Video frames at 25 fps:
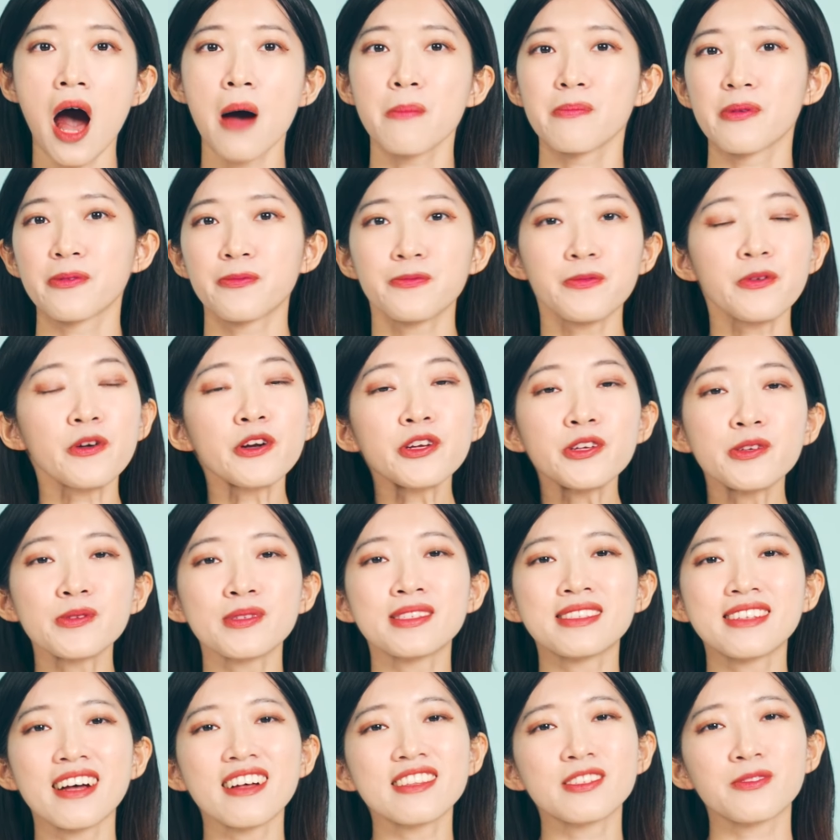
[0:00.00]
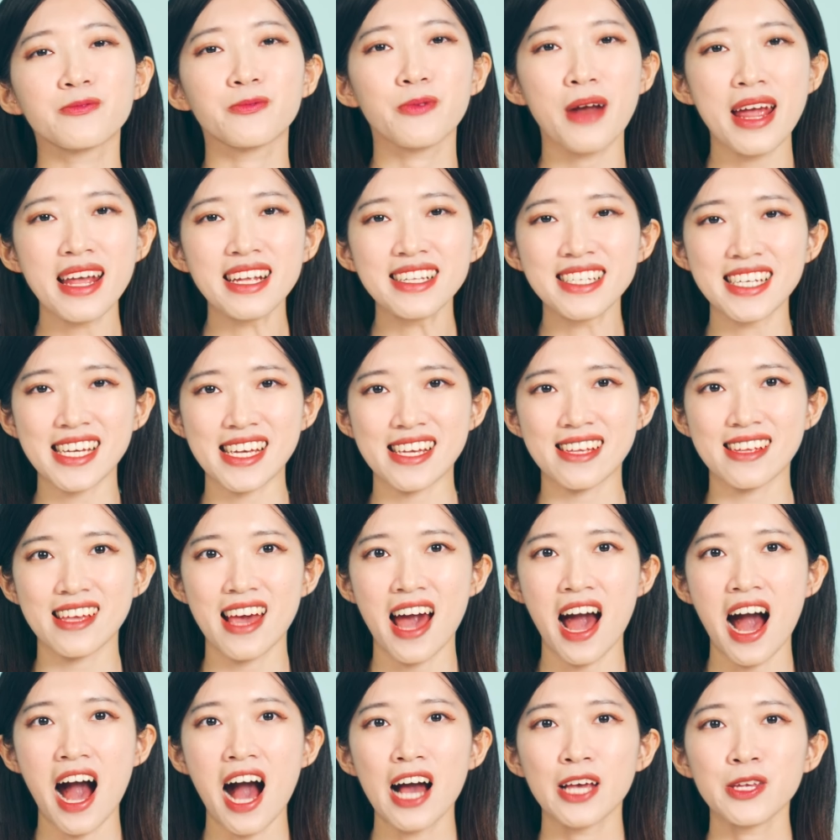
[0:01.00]
Before you start rating,
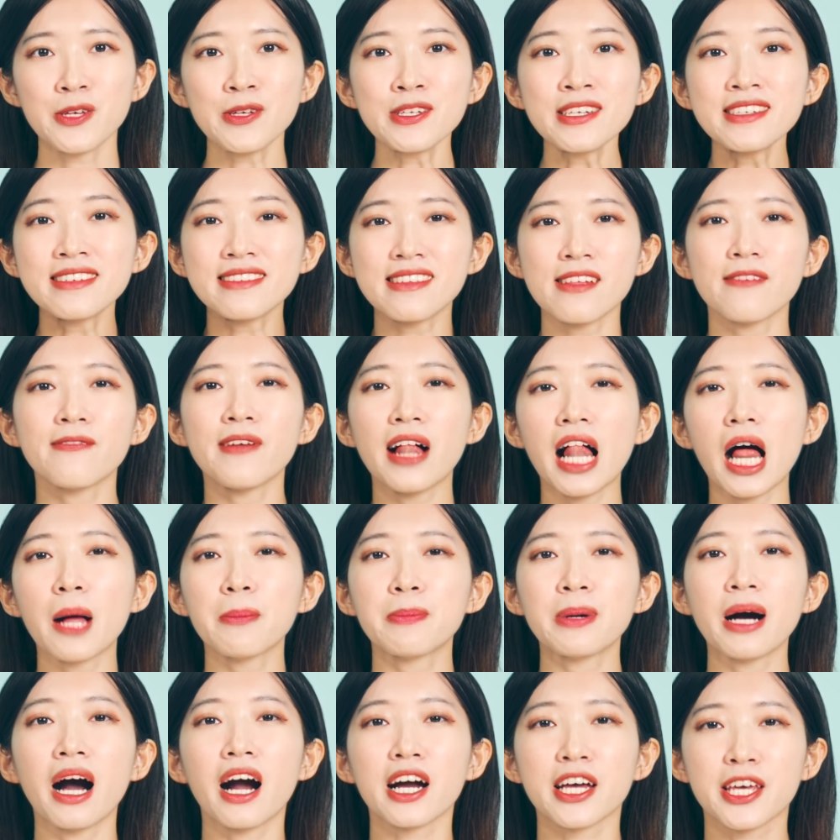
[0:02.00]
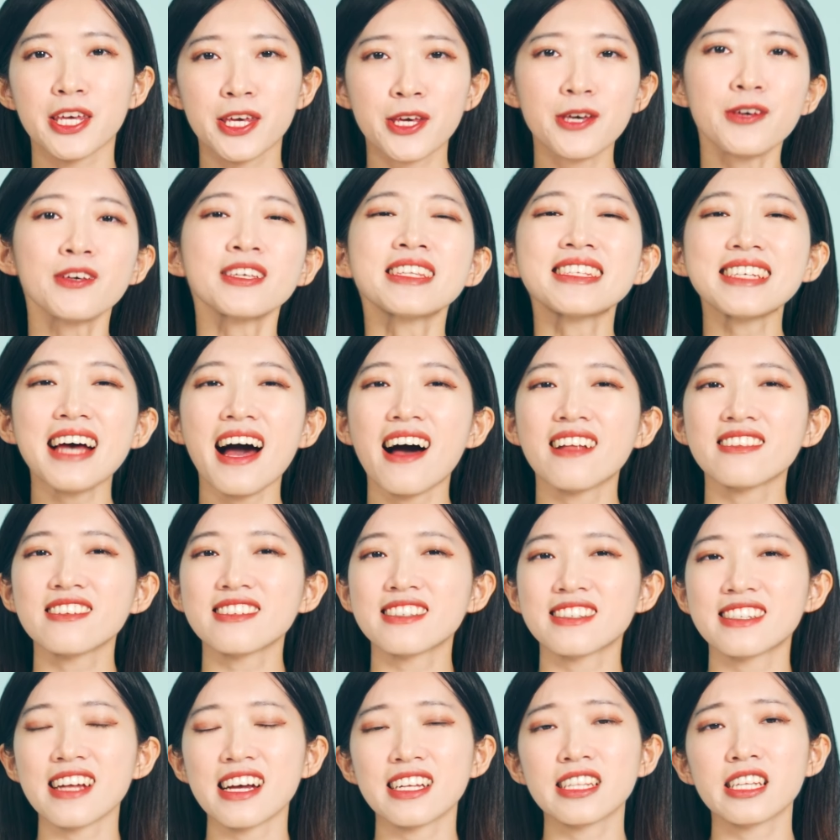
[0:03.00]
you should develop a good
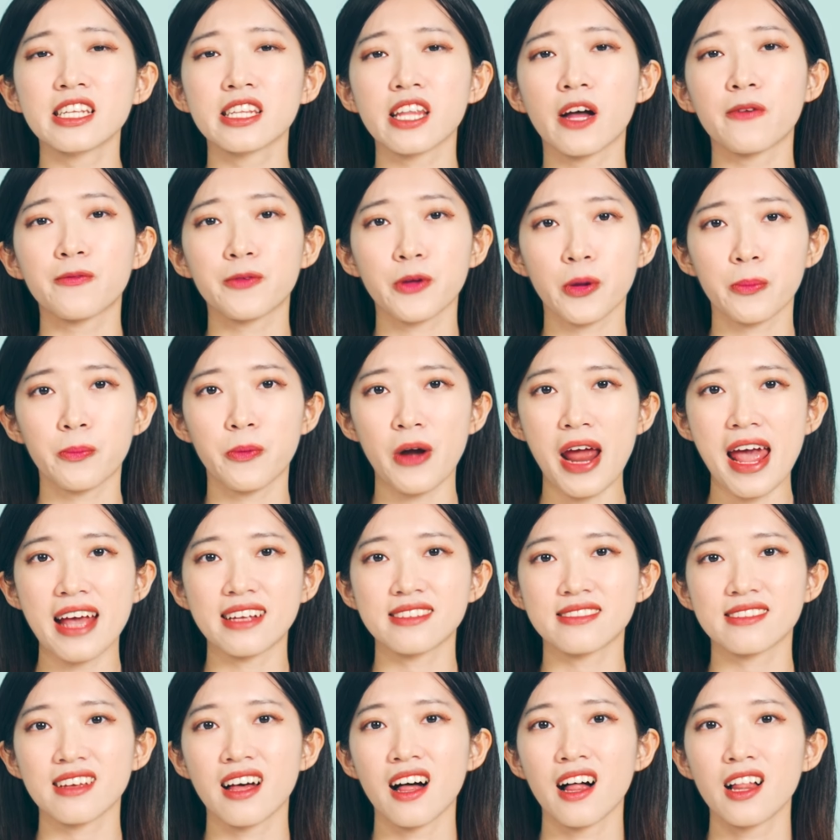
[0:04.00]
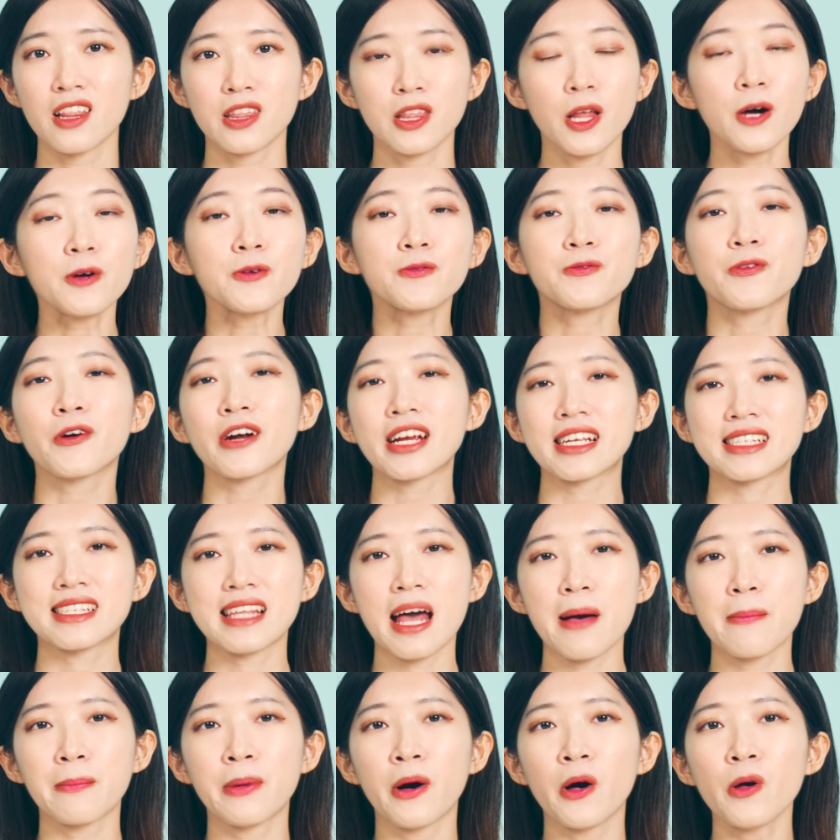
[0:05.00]
understanding of your brand. Look for
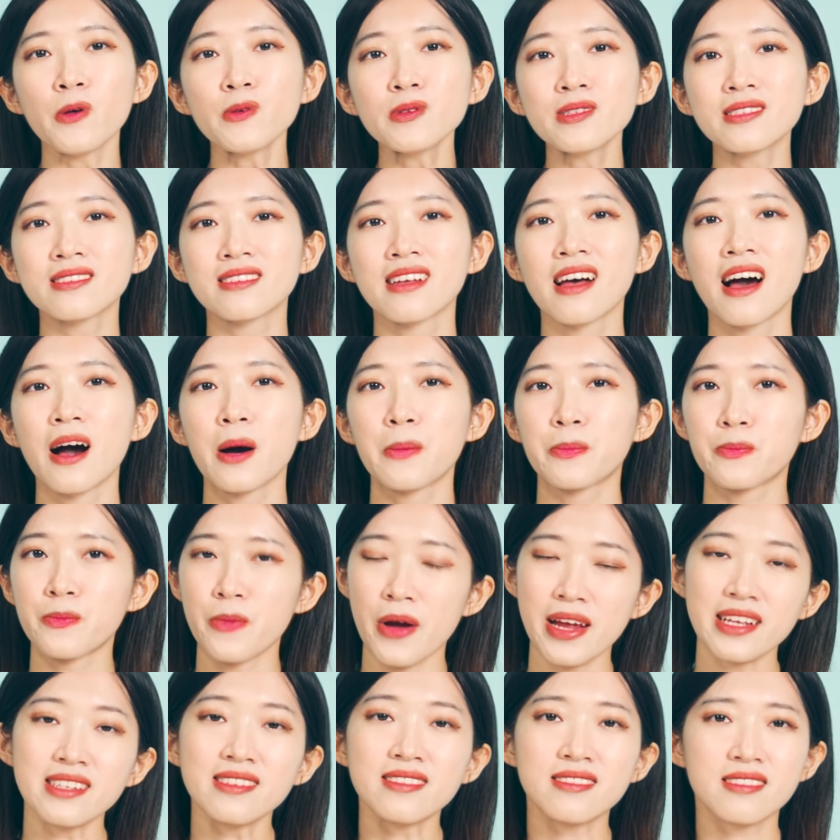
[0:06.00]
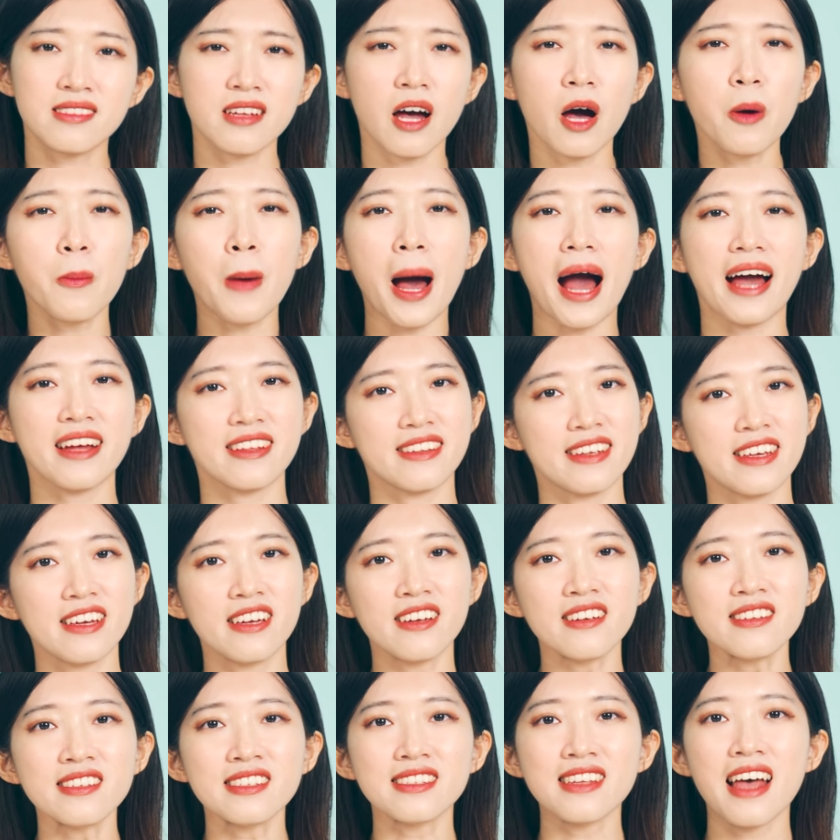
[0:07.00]
examples, brainstorm
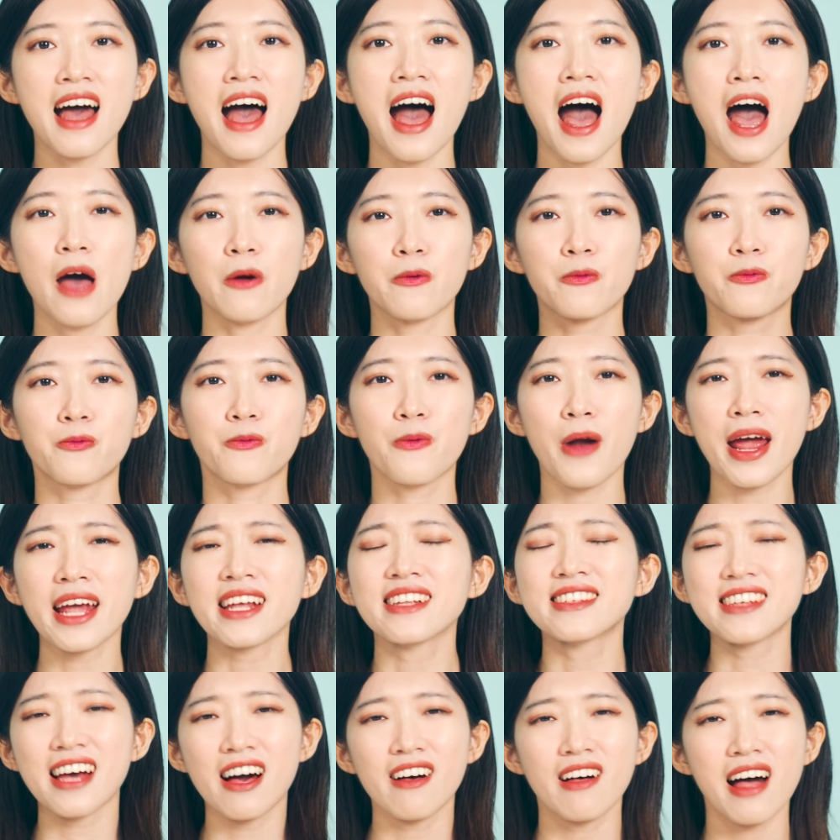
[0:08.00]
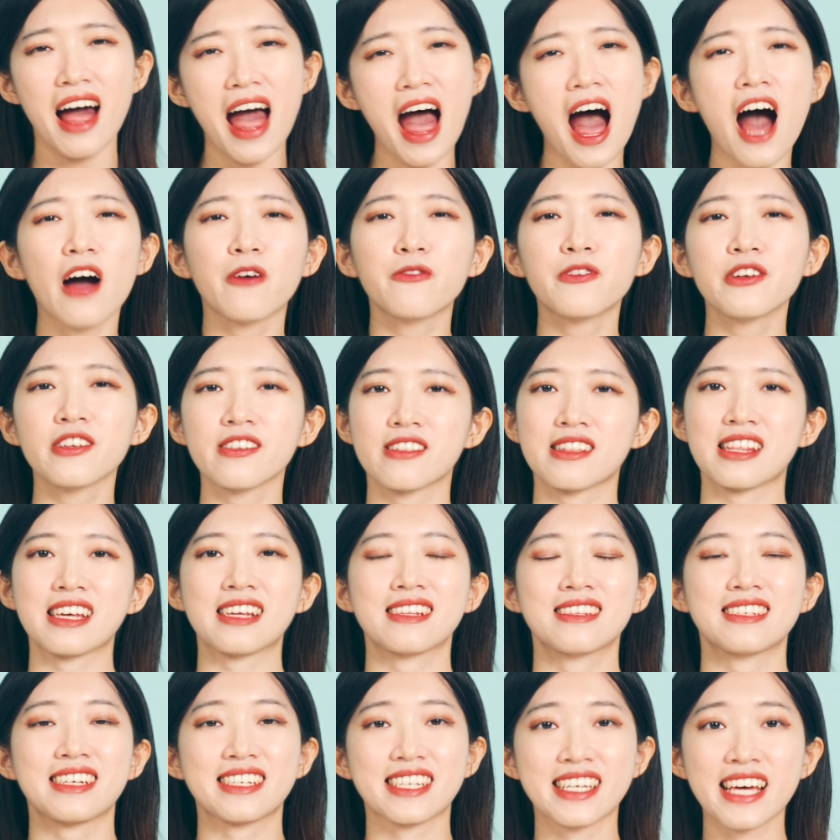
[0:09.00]
ideas, and write down everything
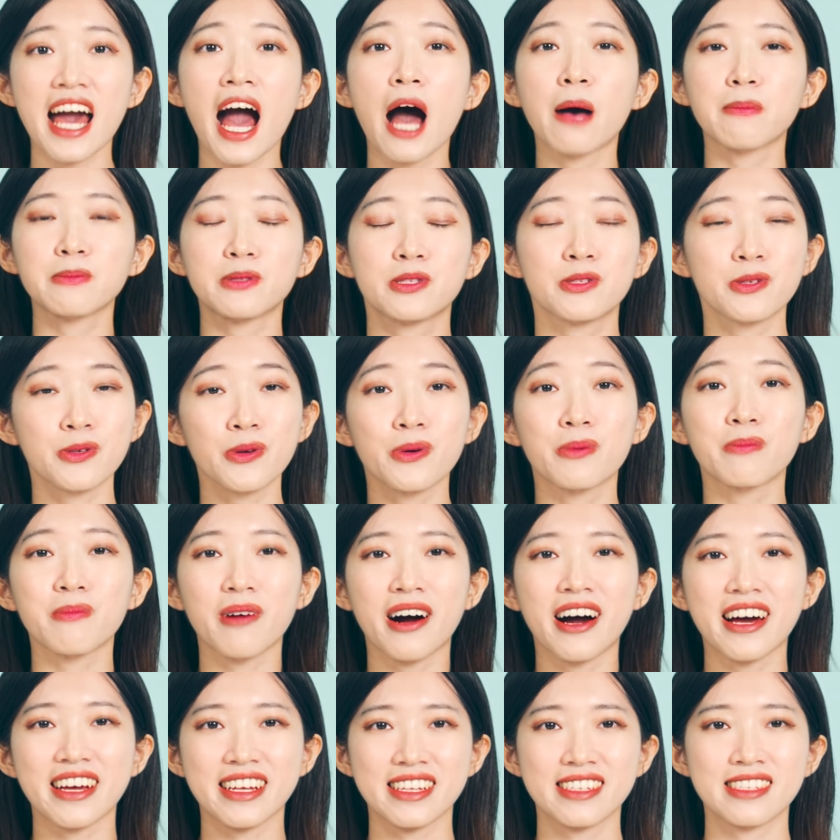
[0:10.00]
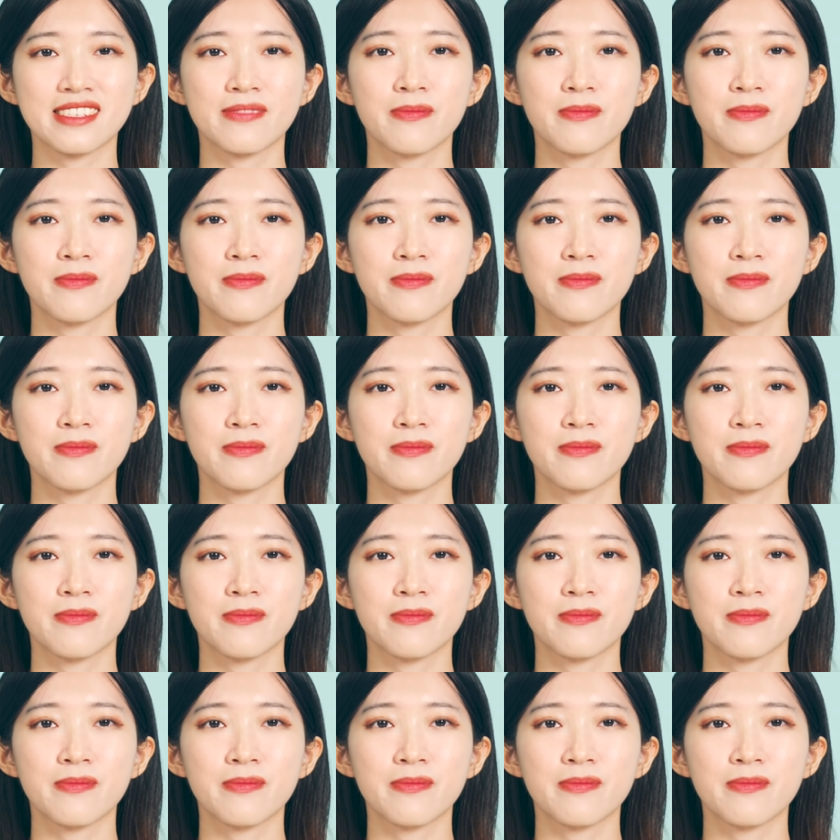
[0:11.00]
that comes to your mind.